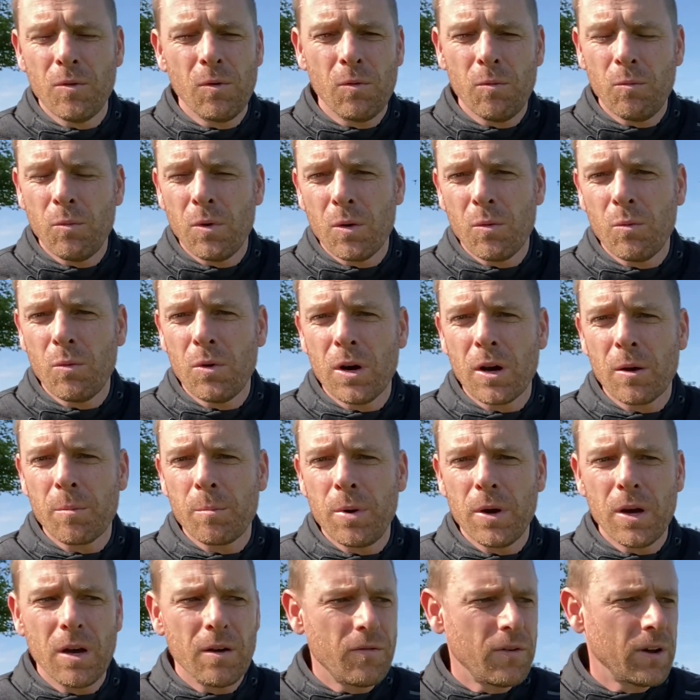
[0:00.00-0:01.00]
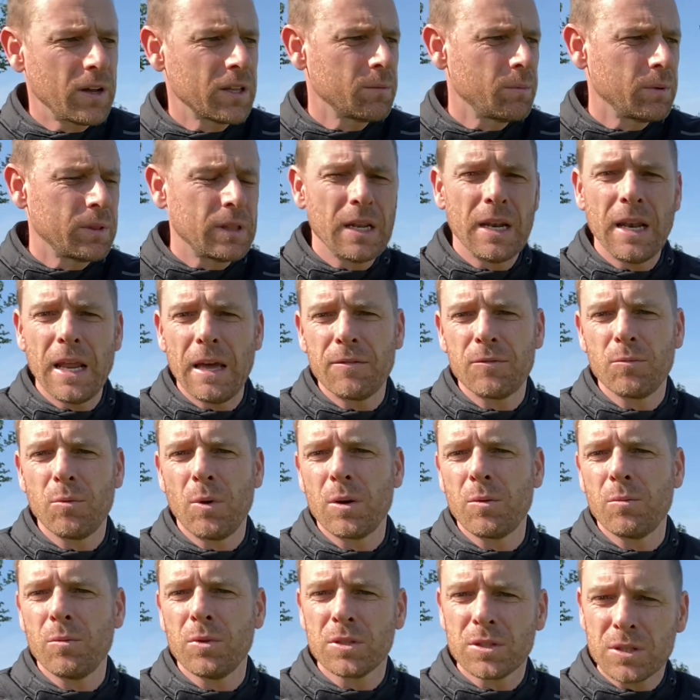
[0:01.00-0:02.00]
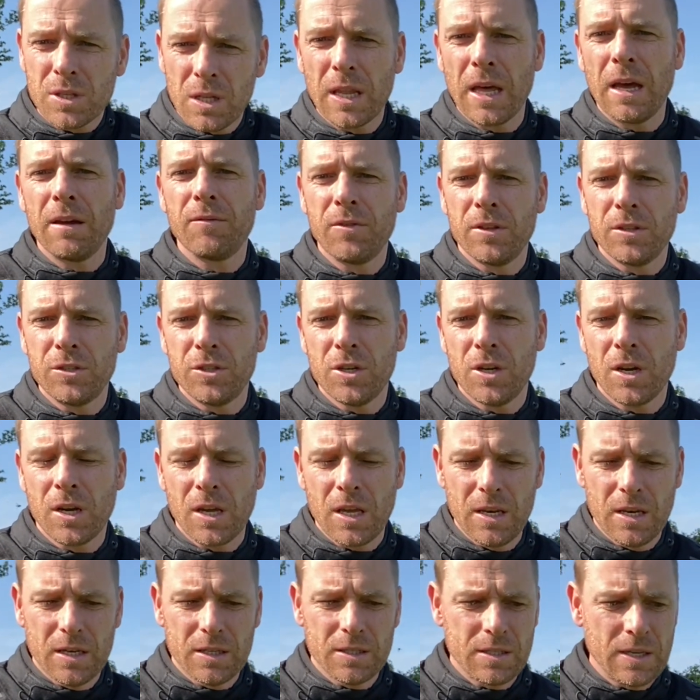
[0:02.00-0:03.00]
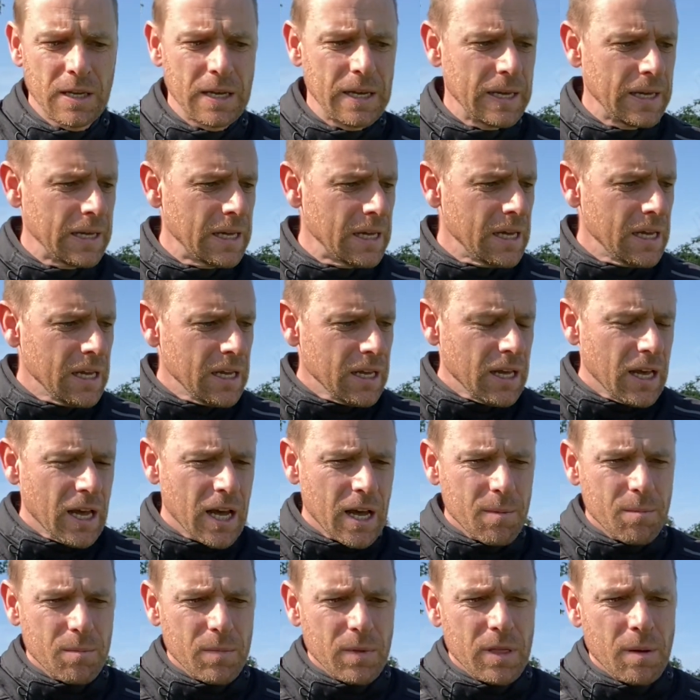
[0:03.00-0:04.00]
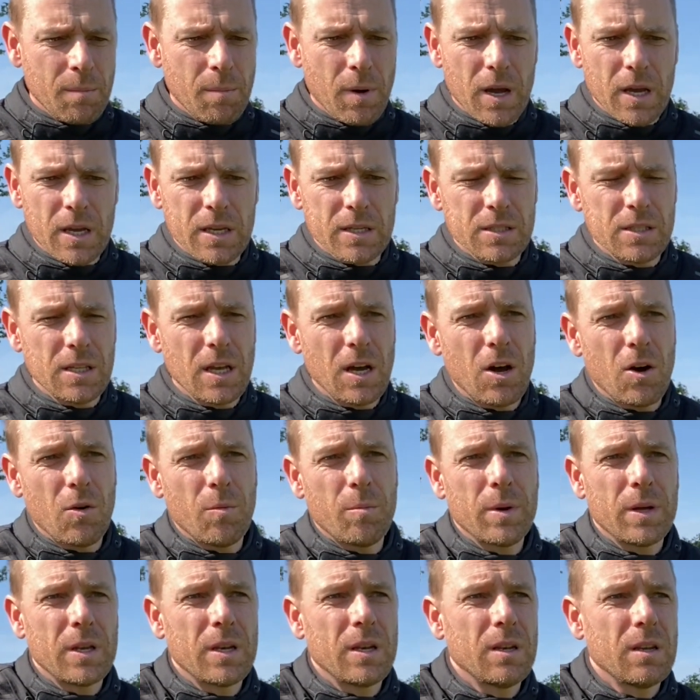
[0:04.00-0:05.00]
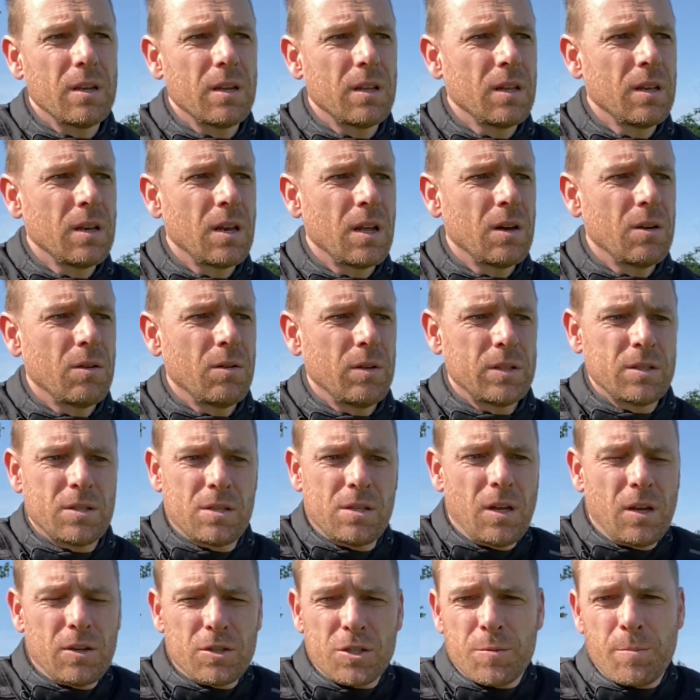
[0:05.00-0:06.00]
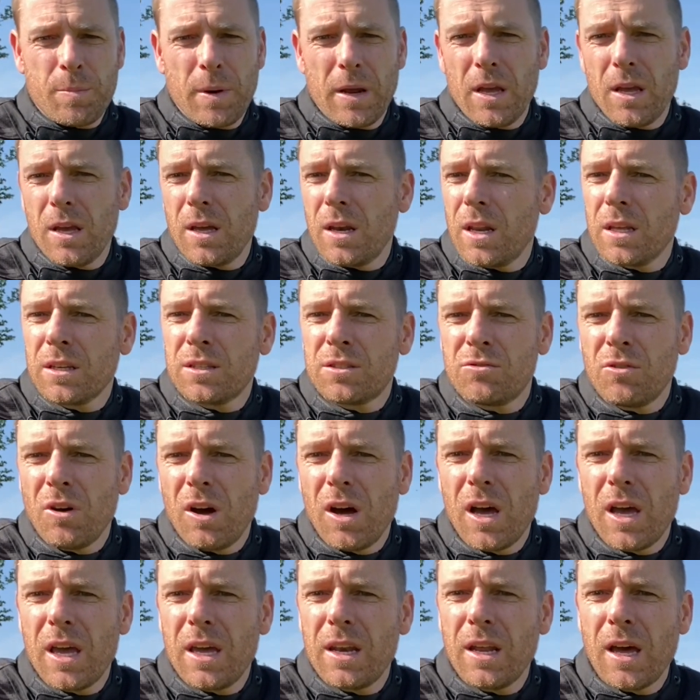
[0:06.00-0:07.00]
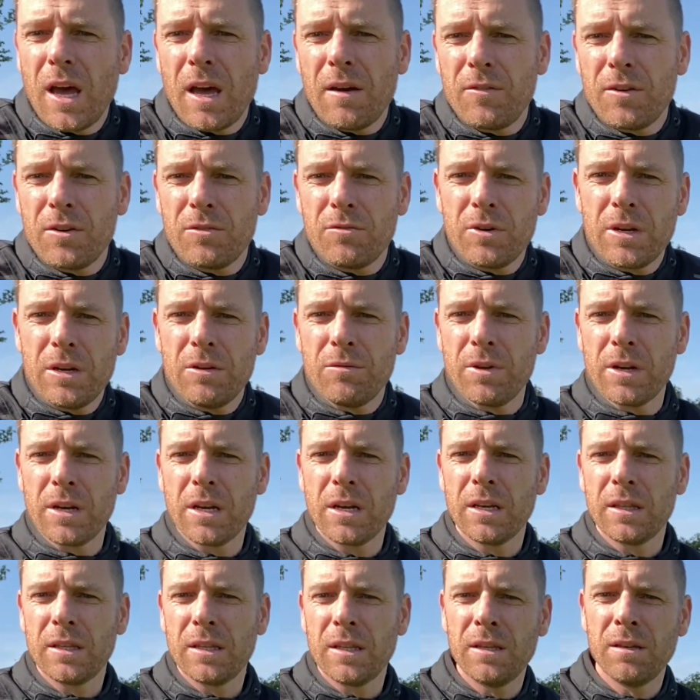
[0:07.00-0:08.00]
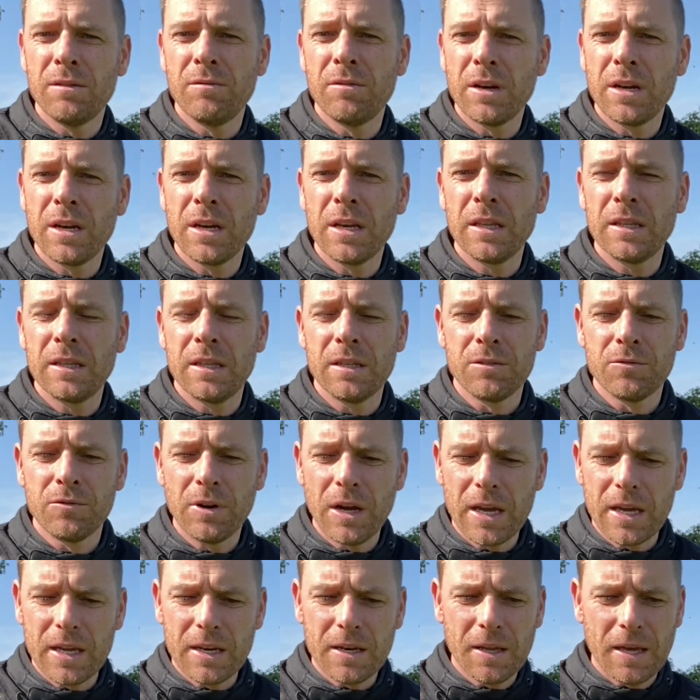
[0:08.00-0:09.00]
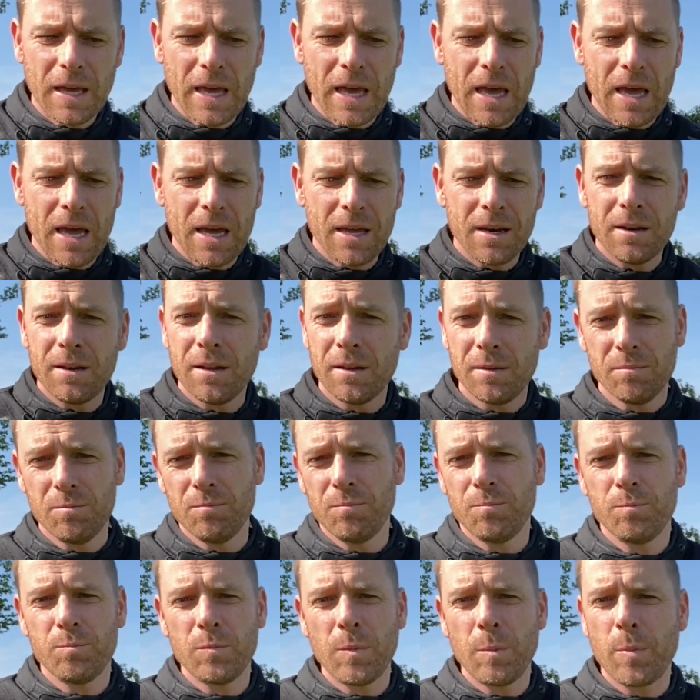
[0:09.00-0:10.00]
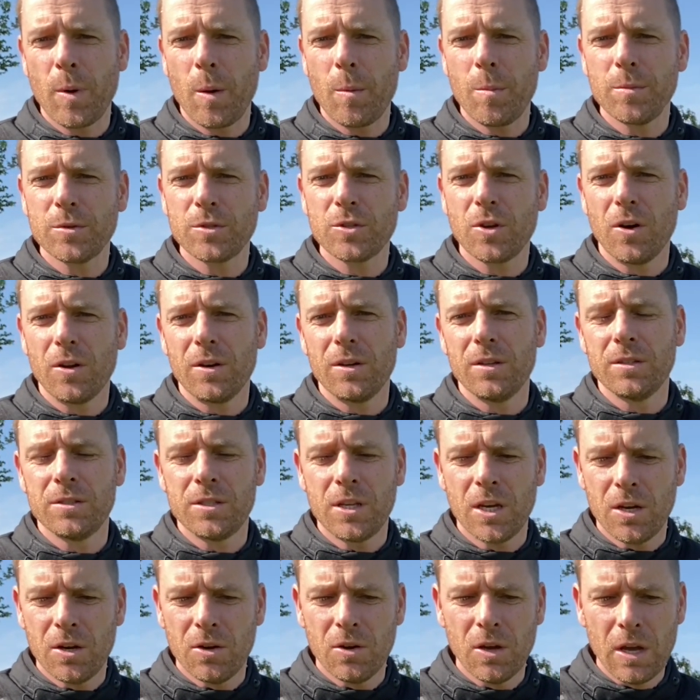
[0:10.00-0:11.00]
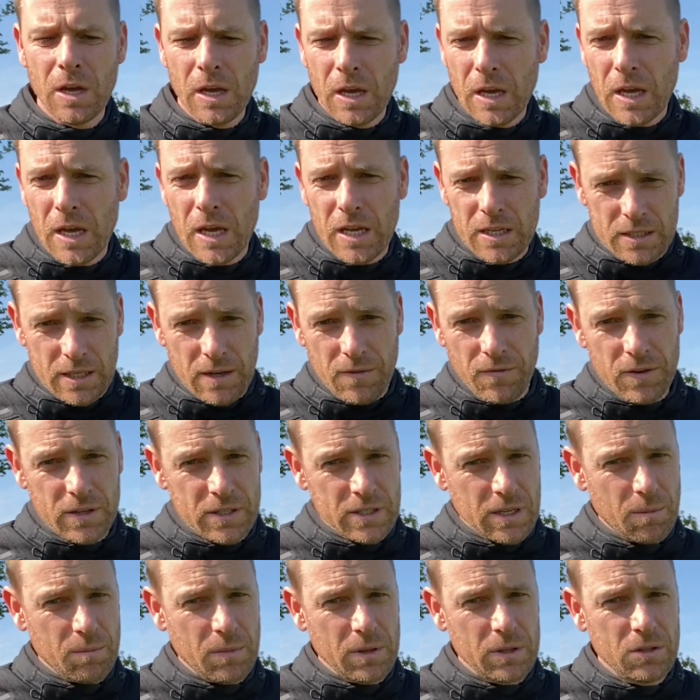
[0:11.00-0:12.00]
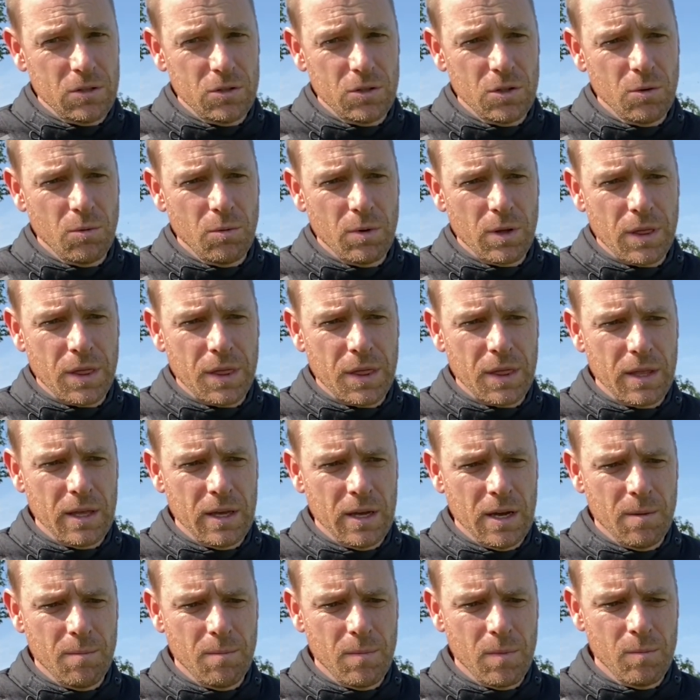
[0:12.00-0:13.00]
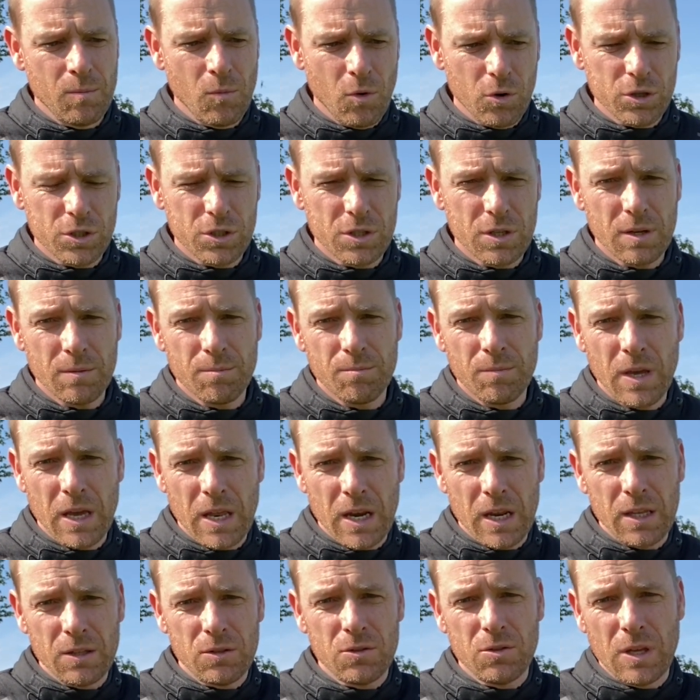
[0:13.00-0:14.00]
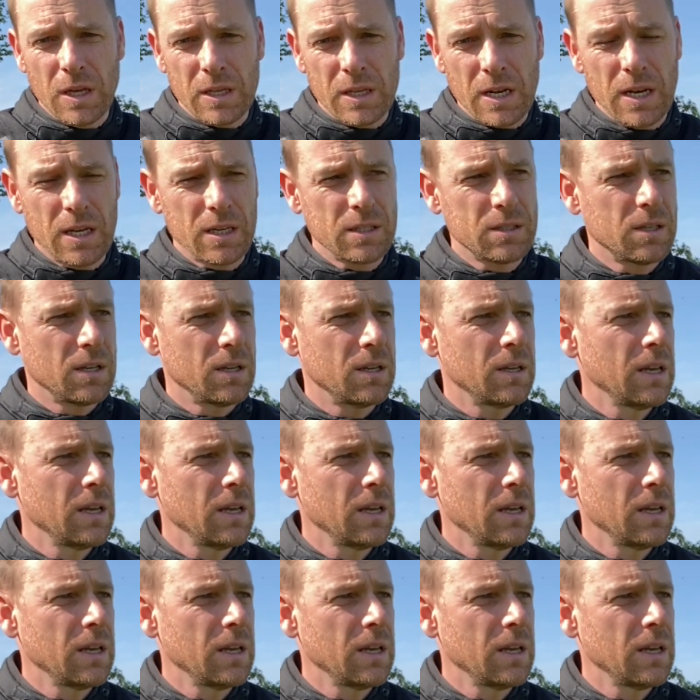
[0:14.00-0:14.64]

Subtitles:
will work perfect, but the left one will still have the jerkiness. The bike has now been, it's now spring and it's dry, and I haven't really ridden it in rain, and the problem is gone. So it's definitely something to do with moisture getting into that cluster.